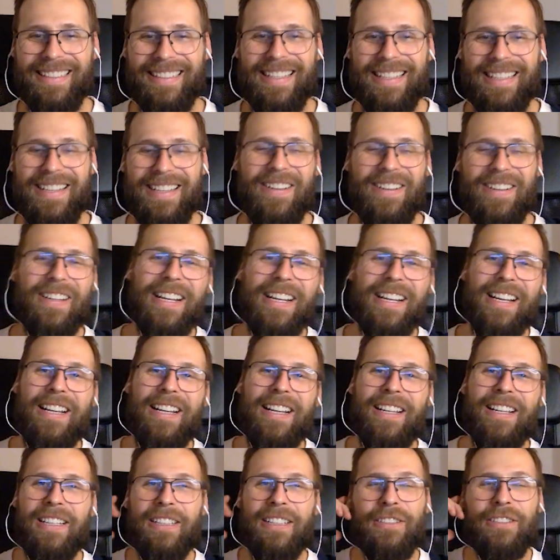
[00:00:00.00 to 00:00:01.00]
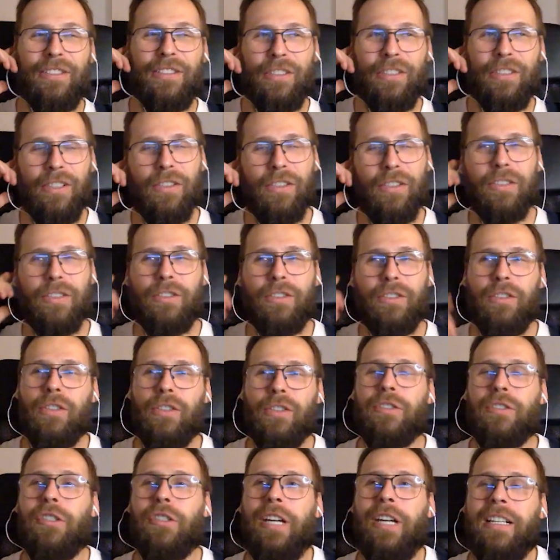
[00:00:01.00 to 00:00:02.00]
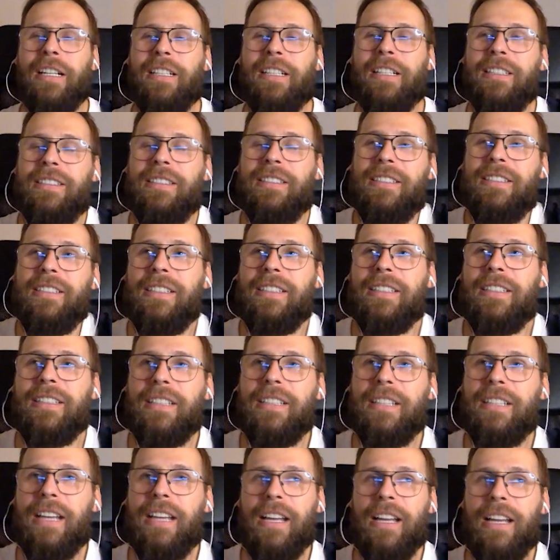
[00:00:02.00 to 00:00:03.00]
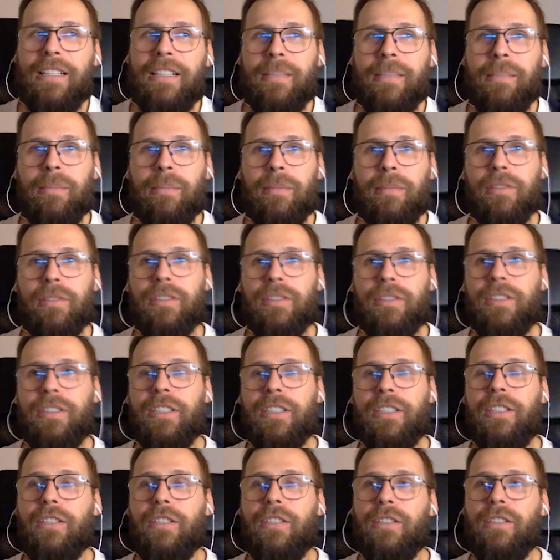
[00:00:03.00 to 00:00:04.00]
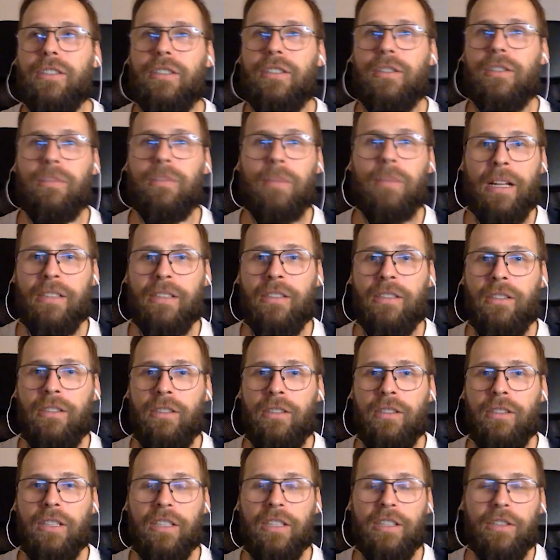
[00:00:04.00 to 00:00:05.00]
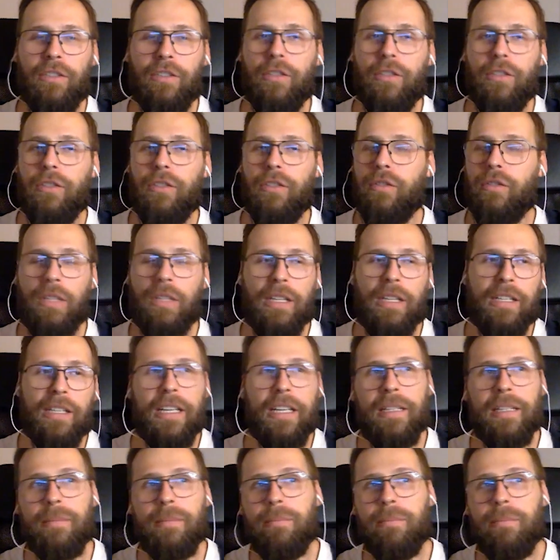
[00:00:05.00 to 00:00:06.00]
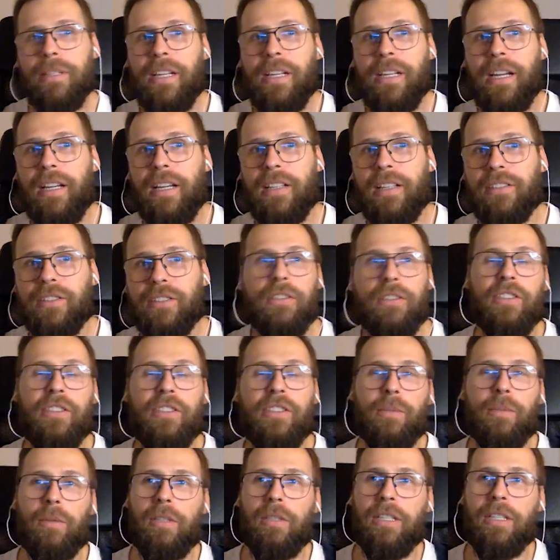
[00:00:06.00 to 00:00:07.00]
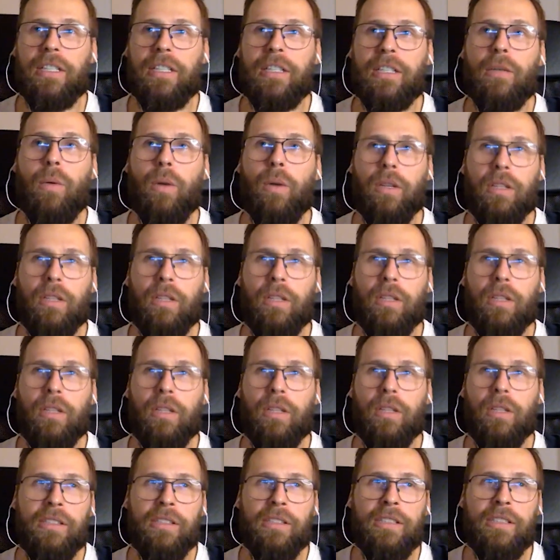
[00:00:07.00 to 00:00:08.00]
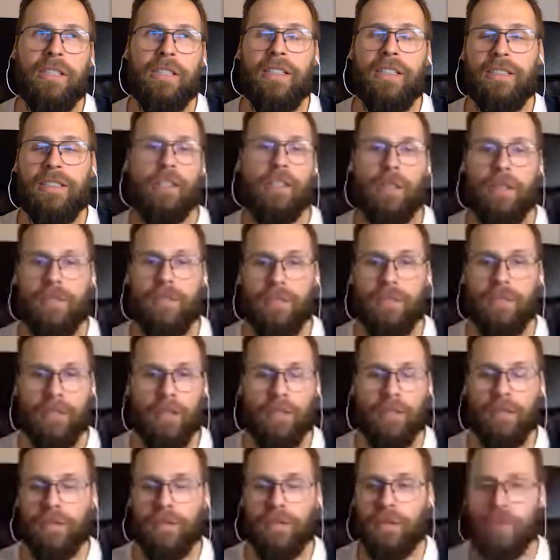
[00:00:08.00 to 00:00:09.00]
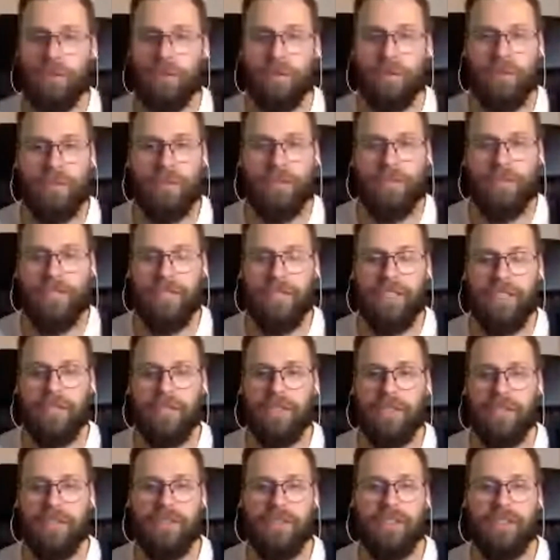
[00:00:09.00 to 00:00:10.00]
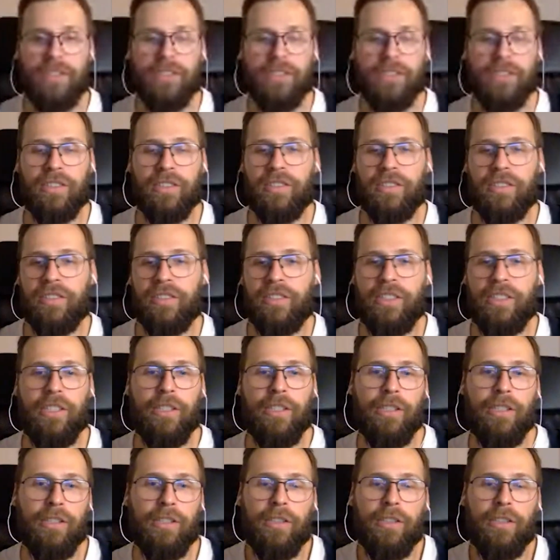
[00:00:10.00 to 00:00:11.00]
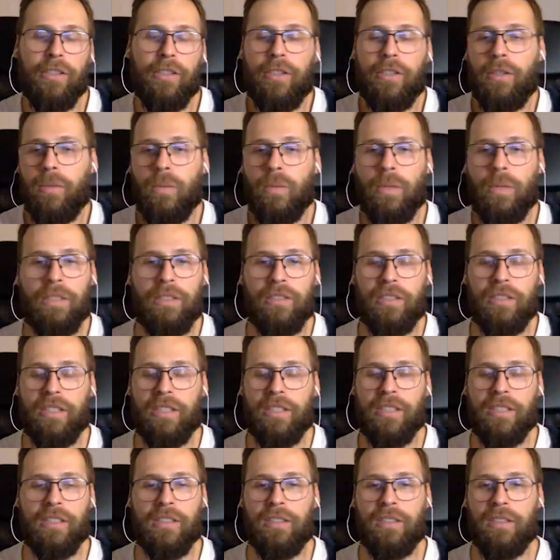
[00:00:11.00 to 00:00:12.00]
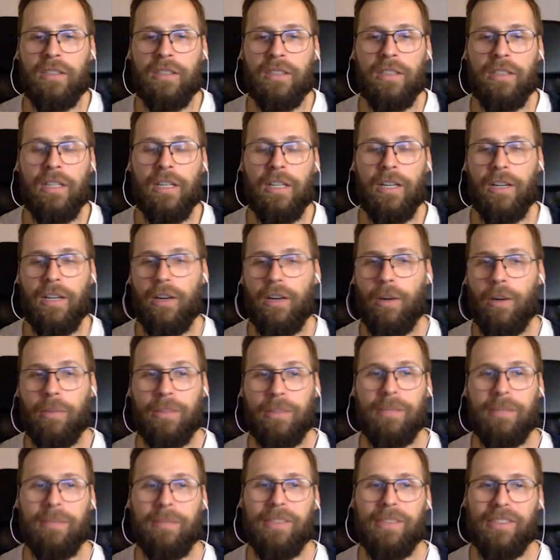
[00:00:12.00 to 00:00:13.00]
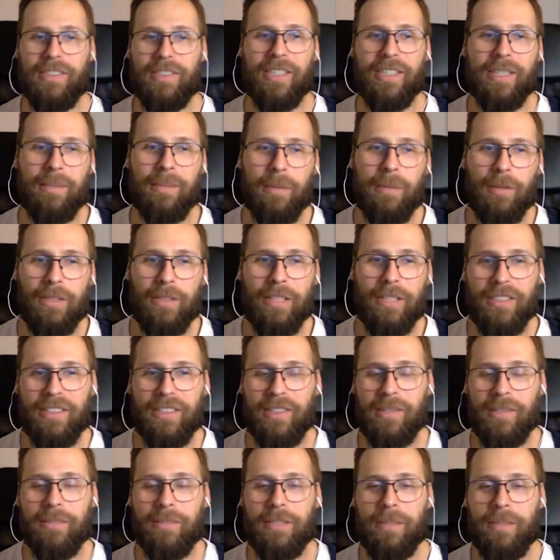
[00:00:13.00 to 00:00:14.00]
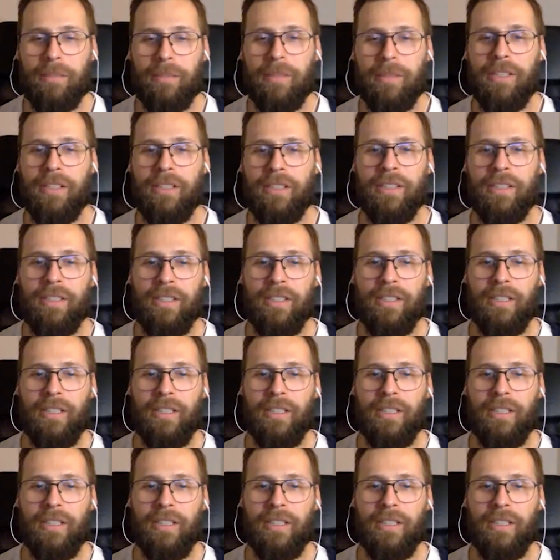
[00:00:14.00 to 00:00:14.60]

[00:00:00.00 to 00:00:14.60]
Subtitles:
Okay, and do you track it in any particular manner? Like, do you do like NPS, or is it more like qualitative? Like, you have a lot of conversations and just see, whether they are optimistic about XMTP.